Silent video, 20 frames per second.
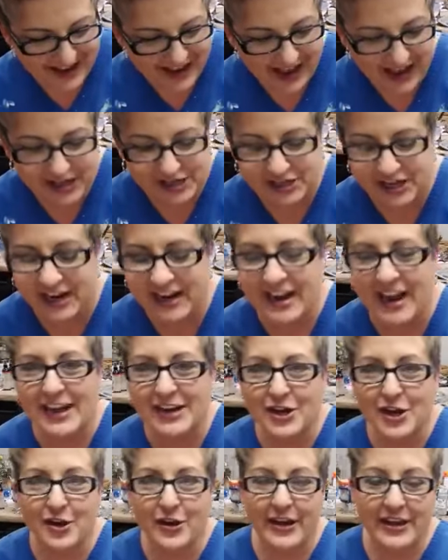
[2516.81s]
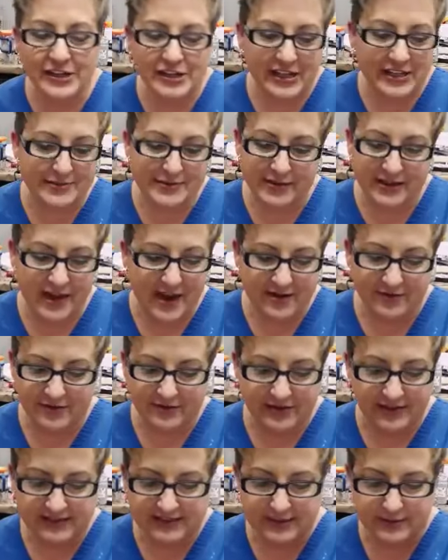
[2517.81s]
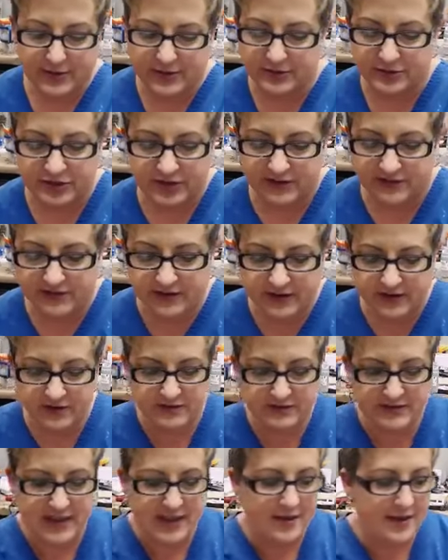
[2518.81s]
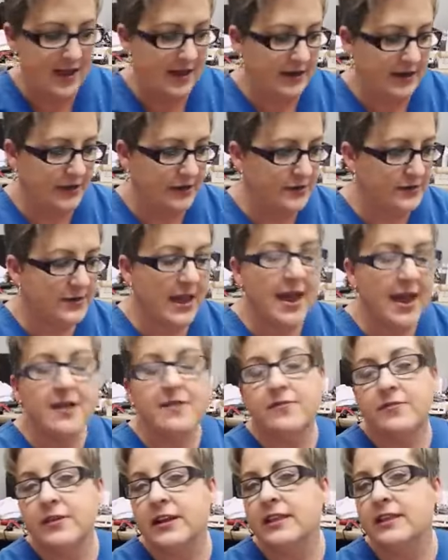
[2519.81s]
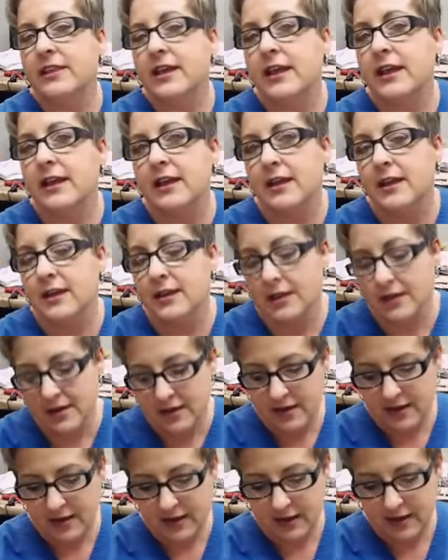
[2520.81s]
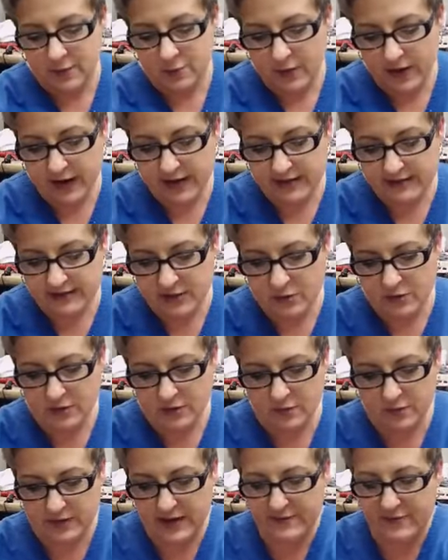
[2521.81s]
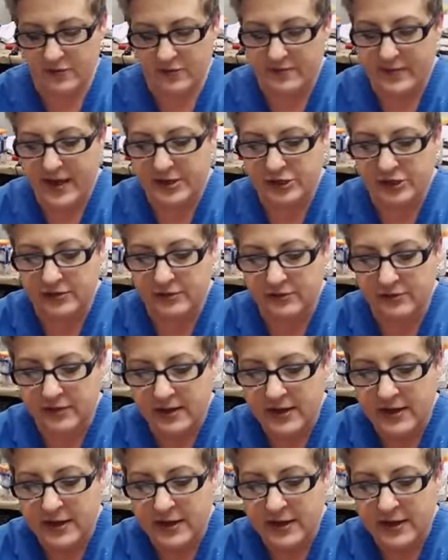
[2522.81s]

AJ, I call AJ the MacGyver of Dixie Belle. She figures out how to use everything in ways no one would ever imagine.